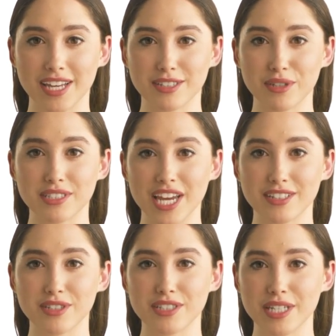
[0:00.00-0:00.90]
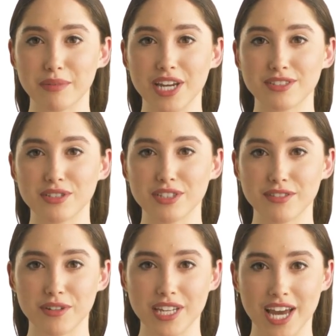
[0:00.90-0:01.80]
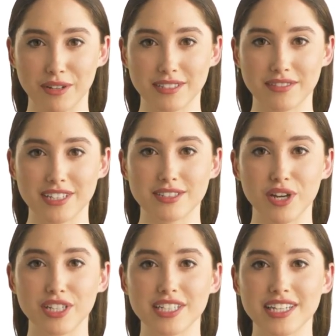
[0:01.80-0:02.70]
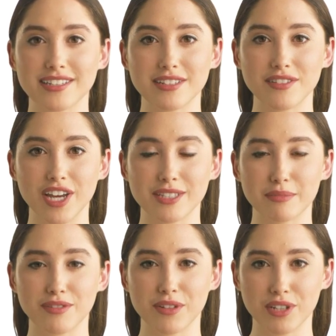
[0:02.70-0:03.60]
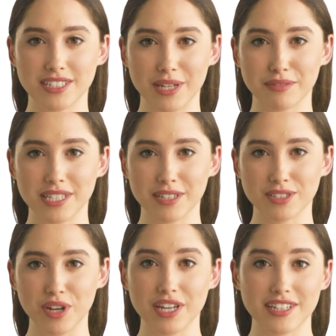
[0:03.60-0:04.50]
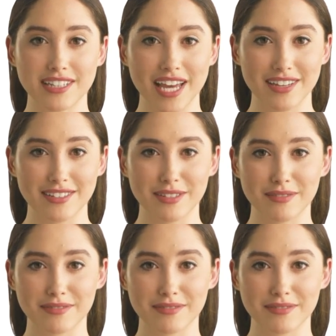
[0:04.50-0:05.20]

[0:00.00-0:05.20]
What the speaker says: about 2 to 3 hours of instruction is advised before attempting the driving test.